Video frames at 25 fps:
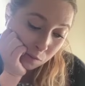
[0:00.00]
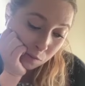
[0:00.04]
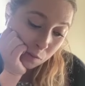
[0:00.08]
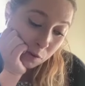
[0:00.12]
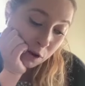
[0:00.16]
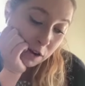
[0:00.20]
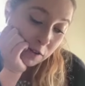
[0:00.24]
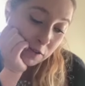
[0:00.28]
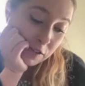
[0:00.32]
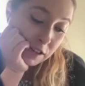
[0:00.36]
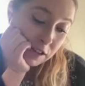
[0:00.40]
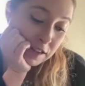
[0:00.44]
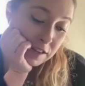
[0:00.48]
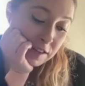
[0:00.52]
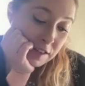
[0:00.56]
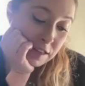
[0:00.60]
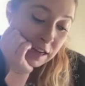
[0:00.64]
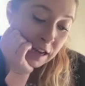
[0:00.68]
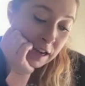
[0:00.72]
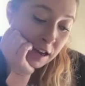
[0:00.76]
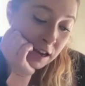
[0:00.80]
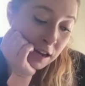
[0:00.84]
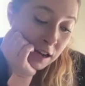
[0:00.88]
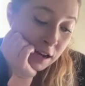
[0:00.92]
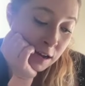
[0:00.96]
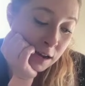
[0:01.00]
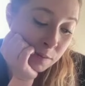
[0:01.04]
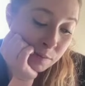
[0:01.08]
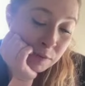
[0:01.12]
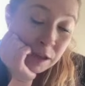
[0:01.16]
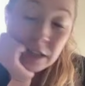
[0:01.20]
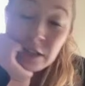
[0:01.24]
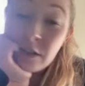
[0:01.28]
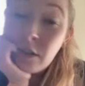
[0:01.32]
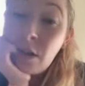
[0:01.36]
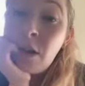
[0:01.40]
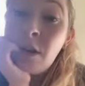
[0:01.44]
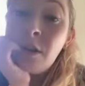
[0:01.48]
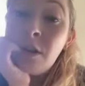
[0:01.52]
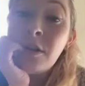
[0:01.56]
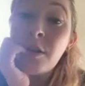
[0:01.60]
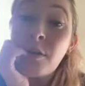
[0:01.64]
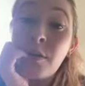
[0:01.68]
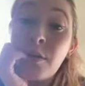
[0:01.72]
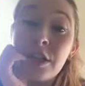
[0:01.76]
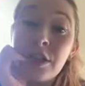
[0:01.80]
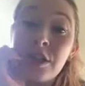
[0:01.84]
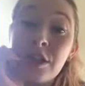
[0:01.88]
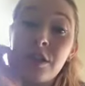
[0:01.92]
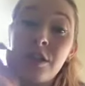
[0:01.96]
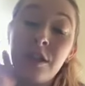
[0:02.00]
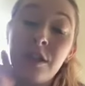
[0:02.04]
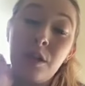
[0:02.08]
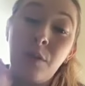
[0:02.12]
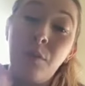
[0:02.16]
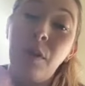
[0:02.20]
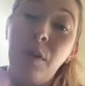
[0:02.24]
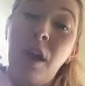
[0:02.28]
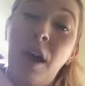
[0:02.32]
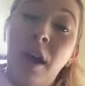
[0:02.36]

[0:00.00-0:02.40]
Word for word: What if they say, um, that's all the questions that we